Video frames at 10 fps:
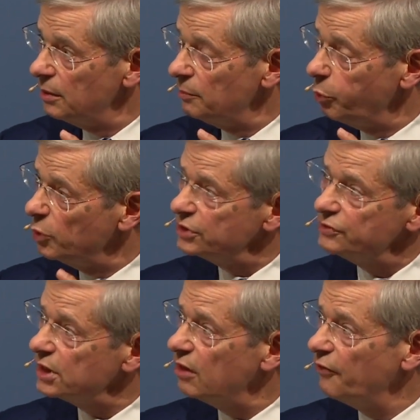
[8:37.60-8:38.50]

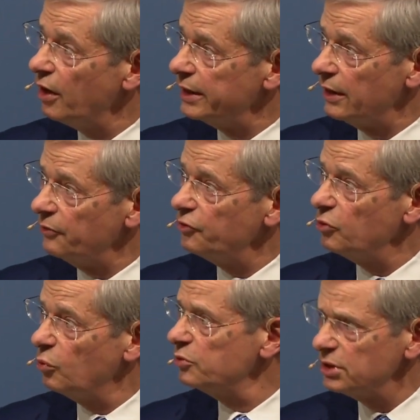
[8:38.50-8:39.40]
point-of-sale finance,
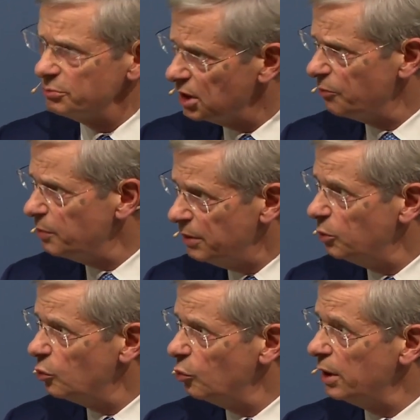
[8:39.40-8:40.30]
or sometimes
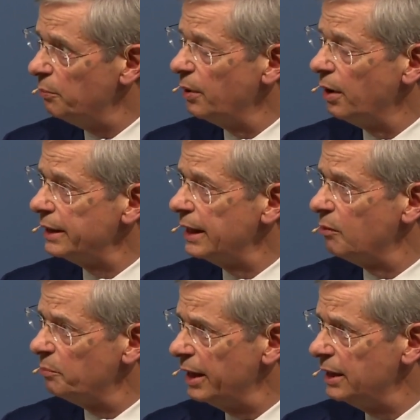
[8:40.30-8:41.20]
people call it buy
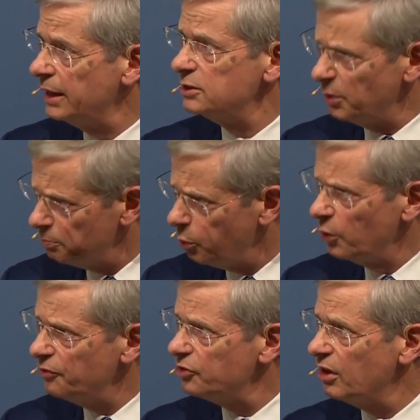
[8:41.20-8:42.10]
now, pay later, but
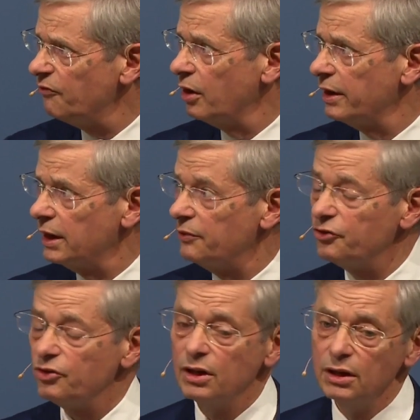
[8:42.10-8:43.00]
point-of-sale
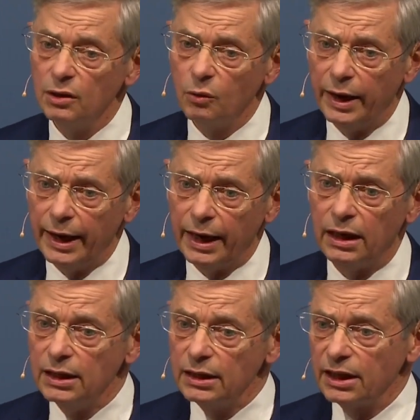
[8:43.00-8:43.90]
finance, where
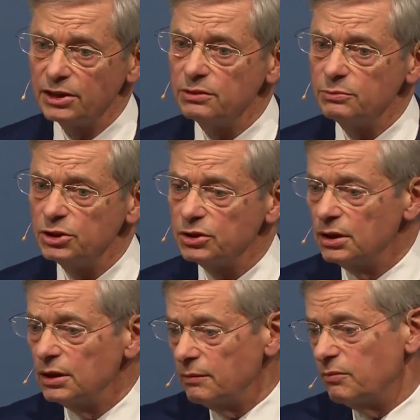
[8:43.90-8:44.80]
customers
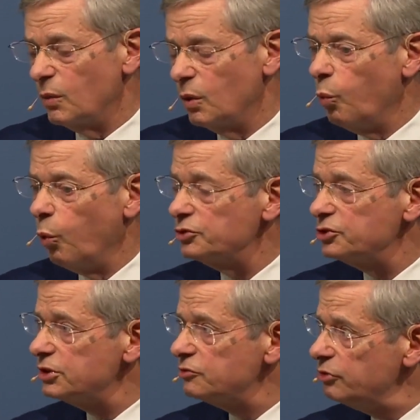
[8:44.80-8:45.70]

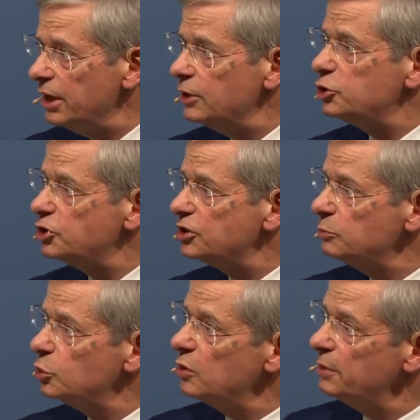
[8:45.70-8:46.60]
want to reach
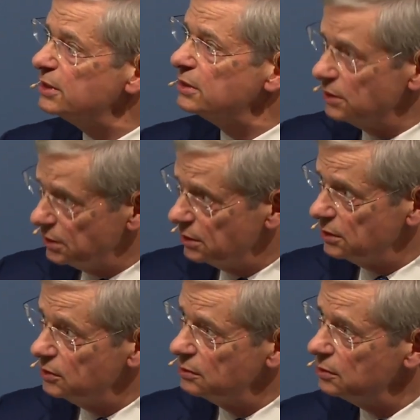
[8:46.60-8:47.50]
smaller
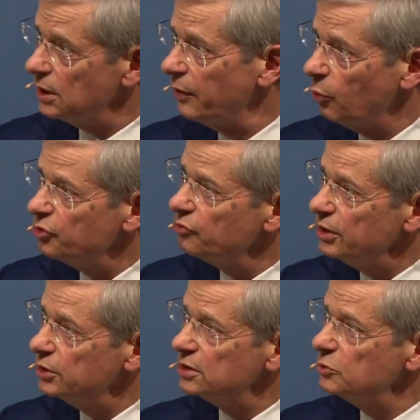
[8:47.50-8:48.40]
businesses and they want to
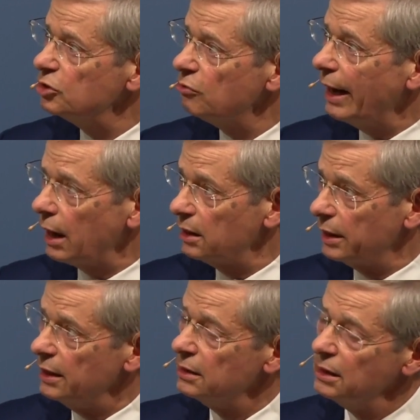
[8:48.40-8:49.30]
reach them
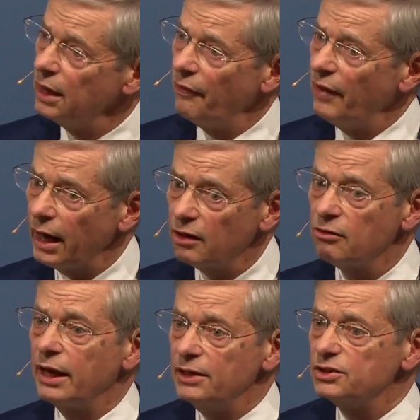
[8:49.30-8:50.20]
directly. And that
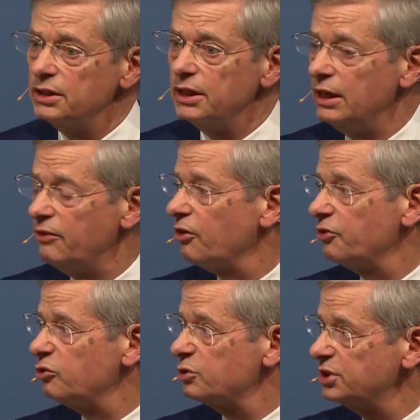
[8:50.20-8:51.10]
creates a need for
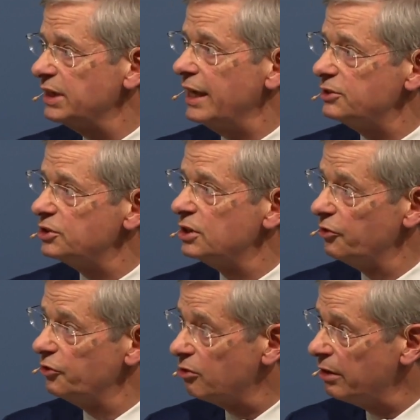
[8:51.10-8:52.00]
us to assess
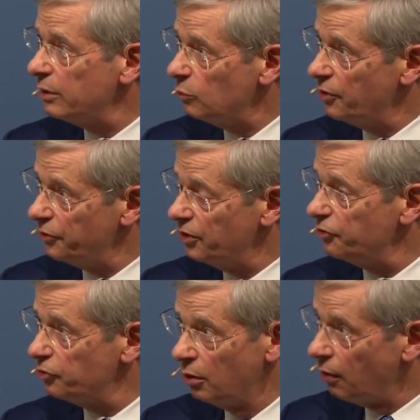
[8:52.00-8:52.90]
the
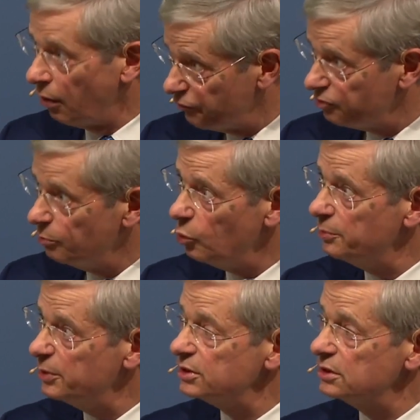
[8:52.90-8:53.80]
creditworthiness of smaller
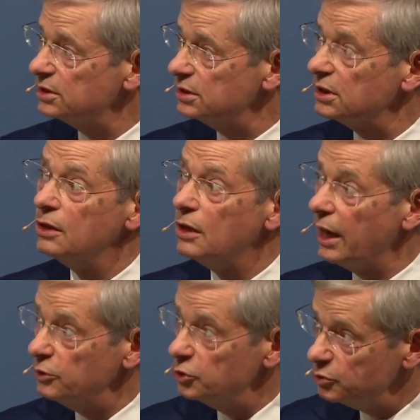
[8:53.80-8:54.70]
businesses
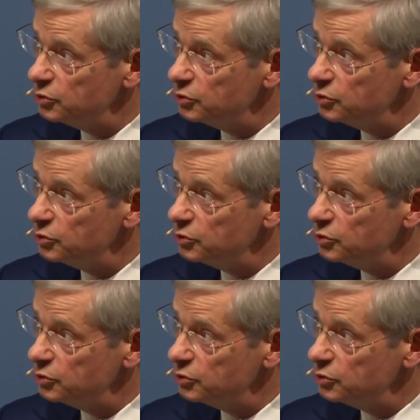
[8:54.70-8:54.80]
and do